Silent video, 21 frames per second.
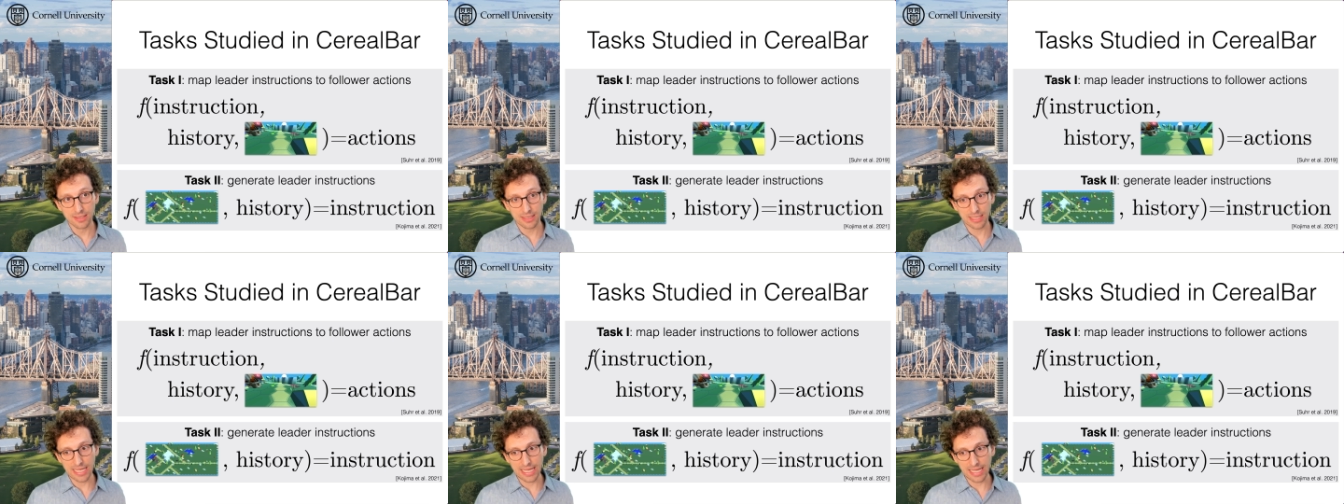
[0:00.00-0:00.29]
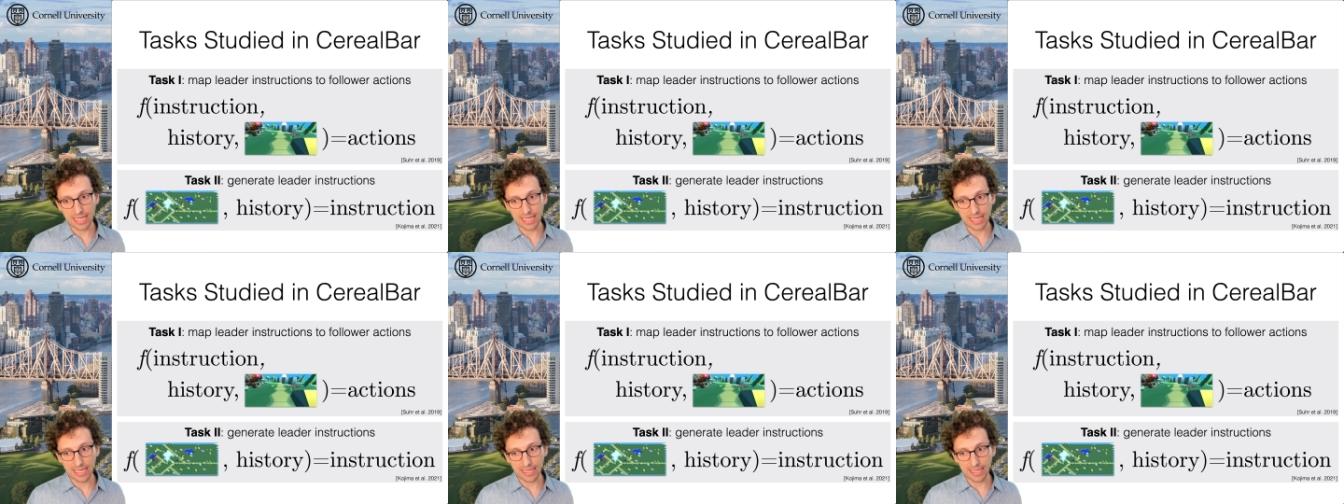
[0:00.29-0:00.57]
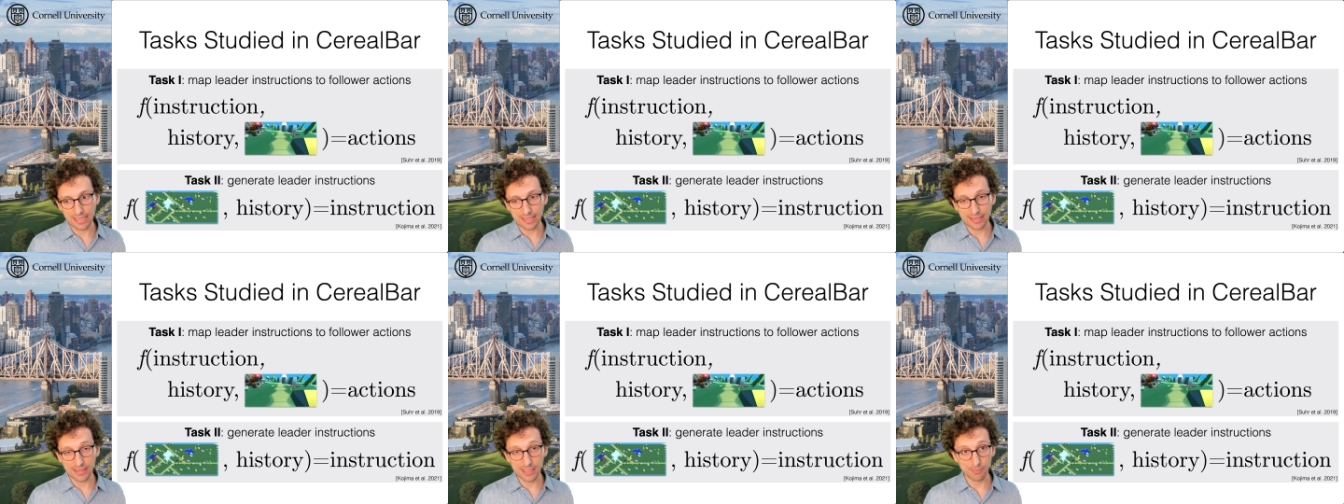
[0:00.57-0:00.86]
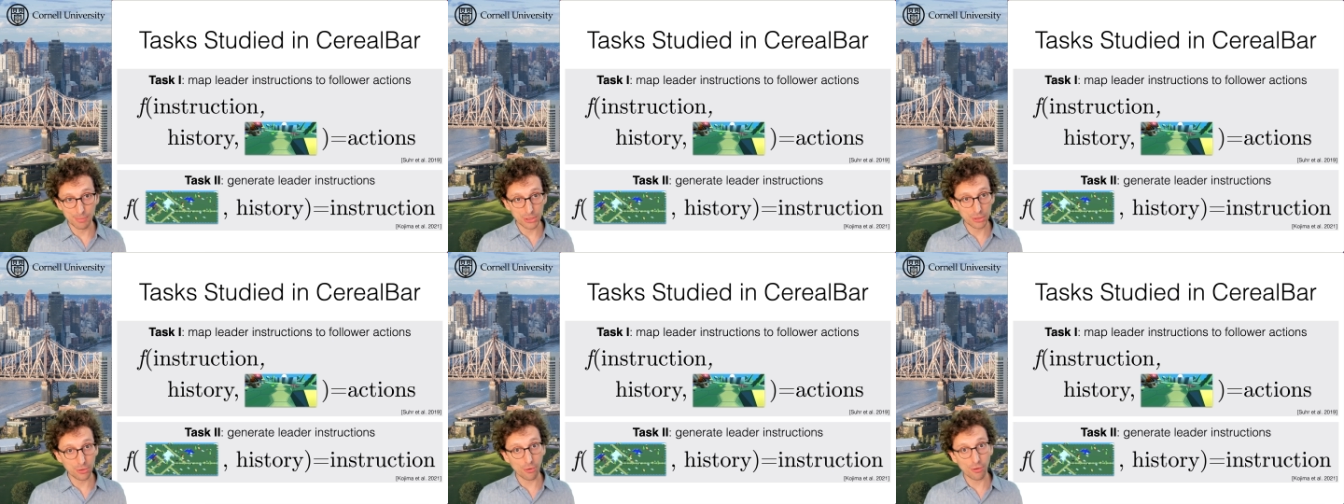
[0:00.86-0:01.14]
the
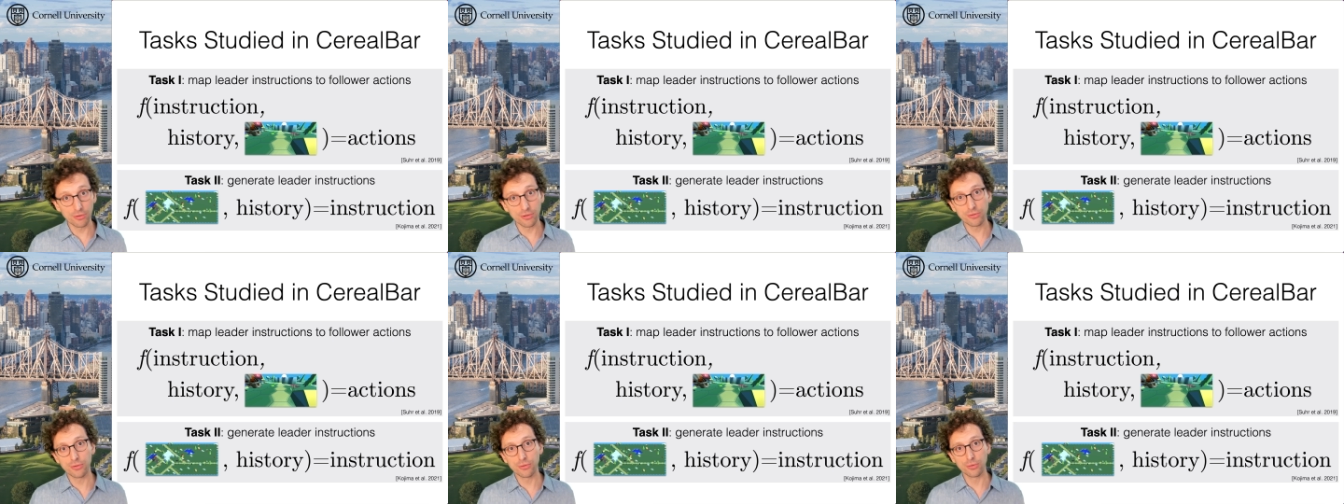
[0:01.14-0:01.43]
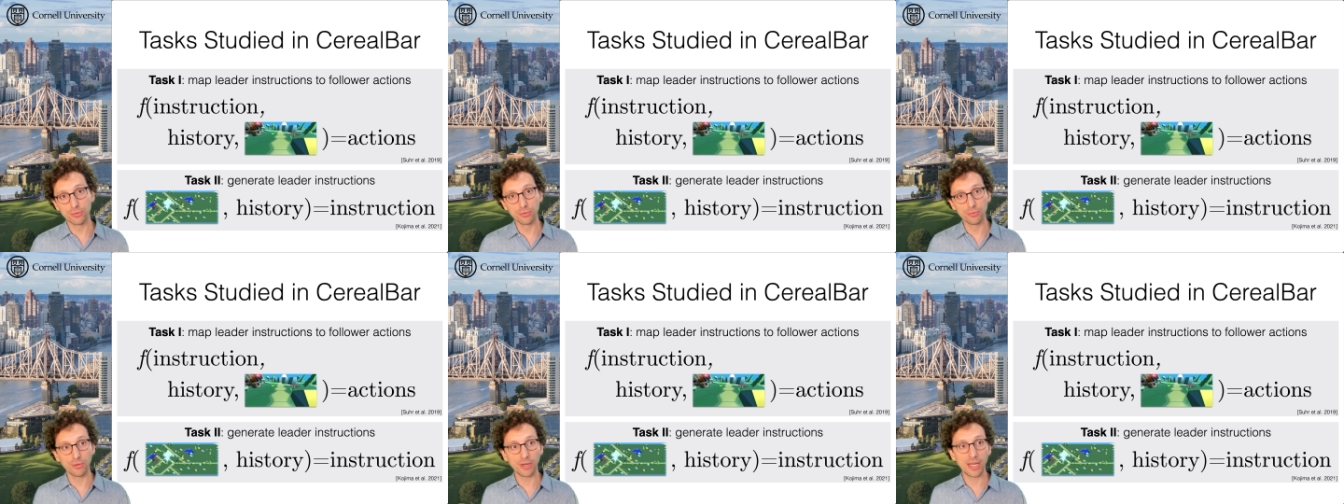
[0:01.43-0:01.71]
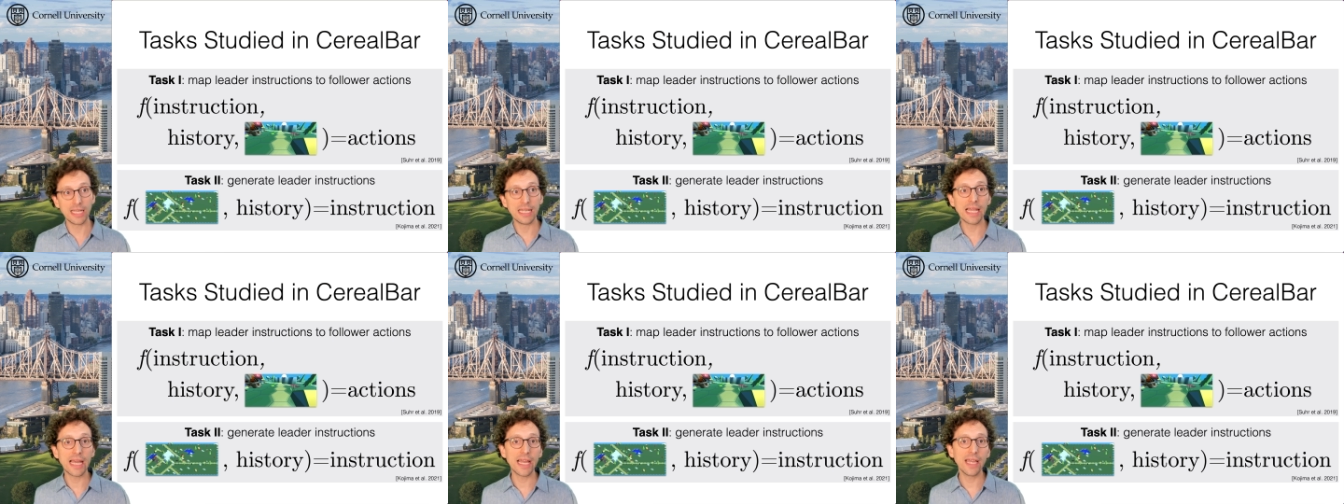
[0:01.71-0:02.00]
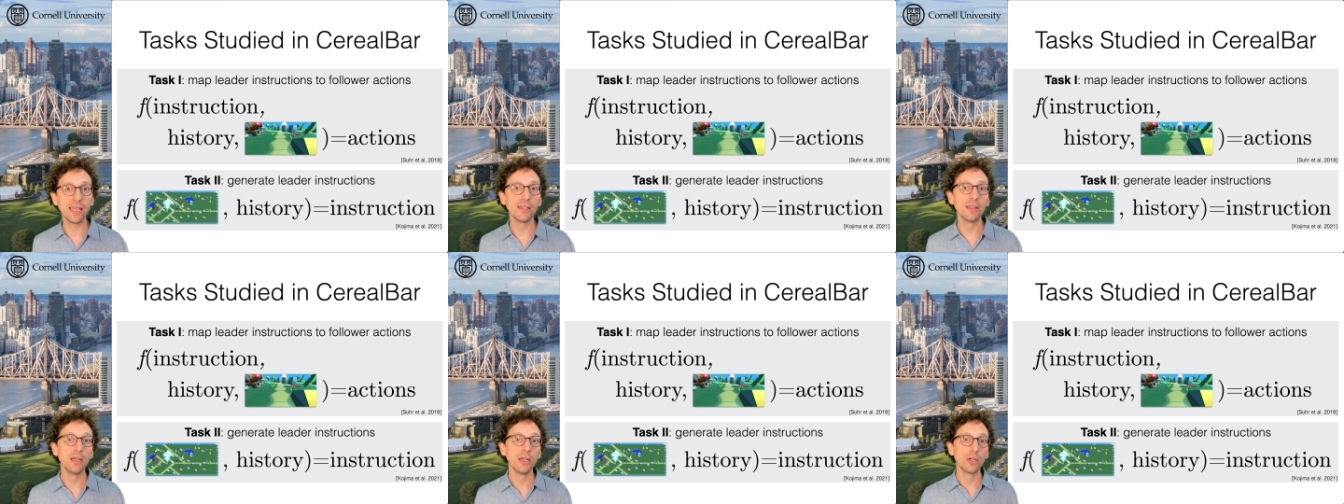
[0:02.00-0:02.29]
baton to
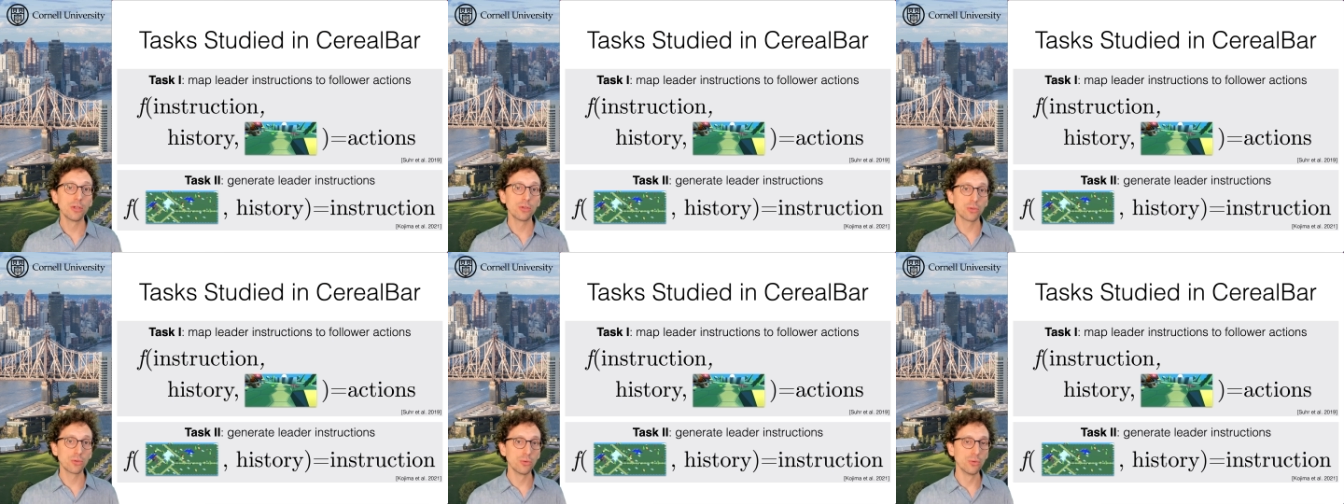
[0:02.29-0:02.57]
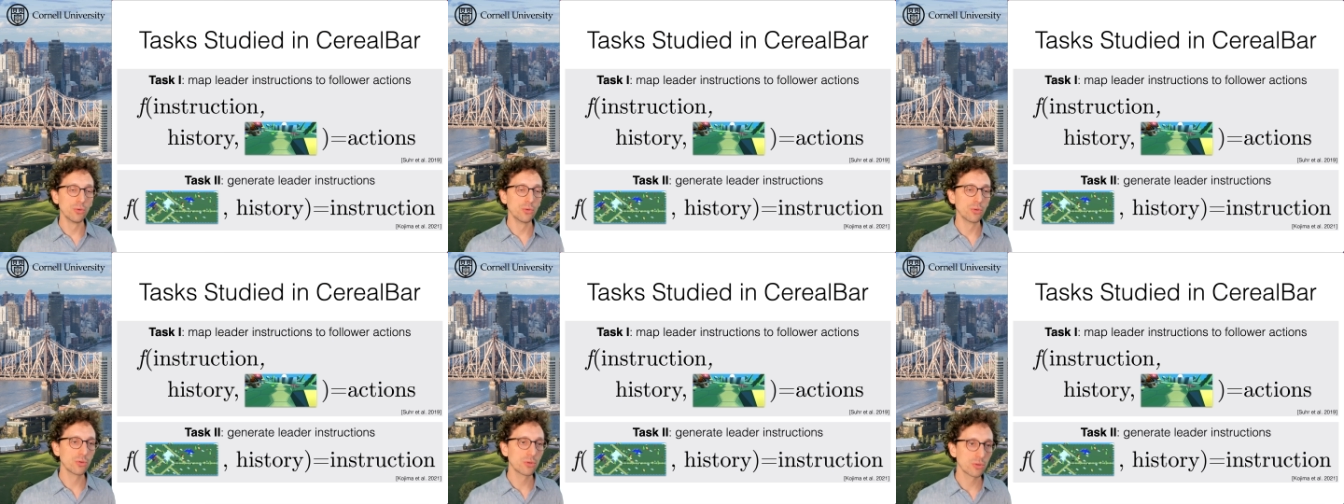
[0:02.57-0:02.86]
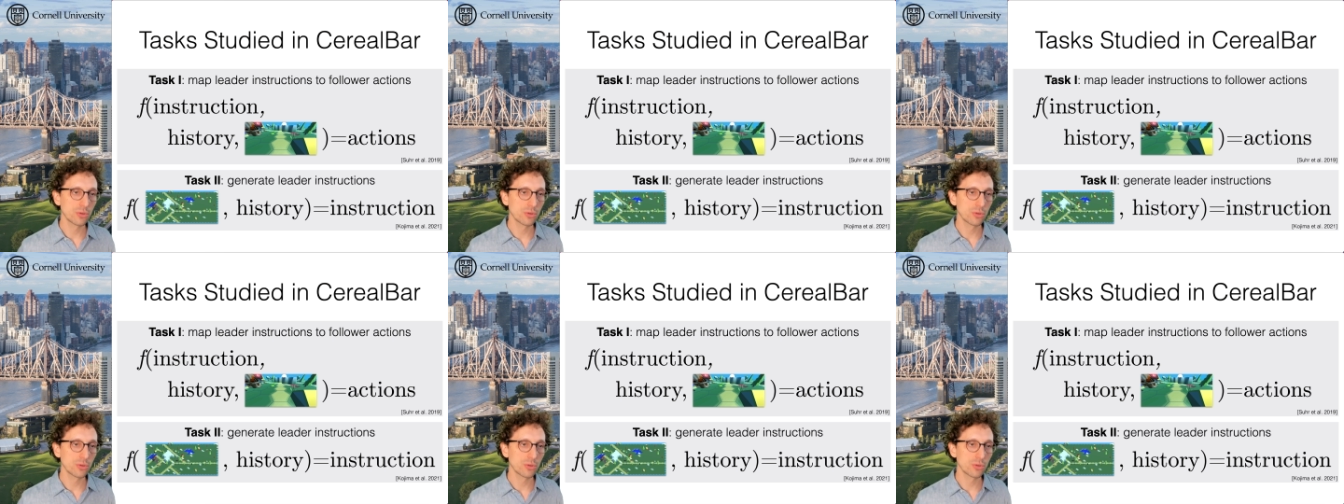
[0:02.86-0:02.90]
Alane to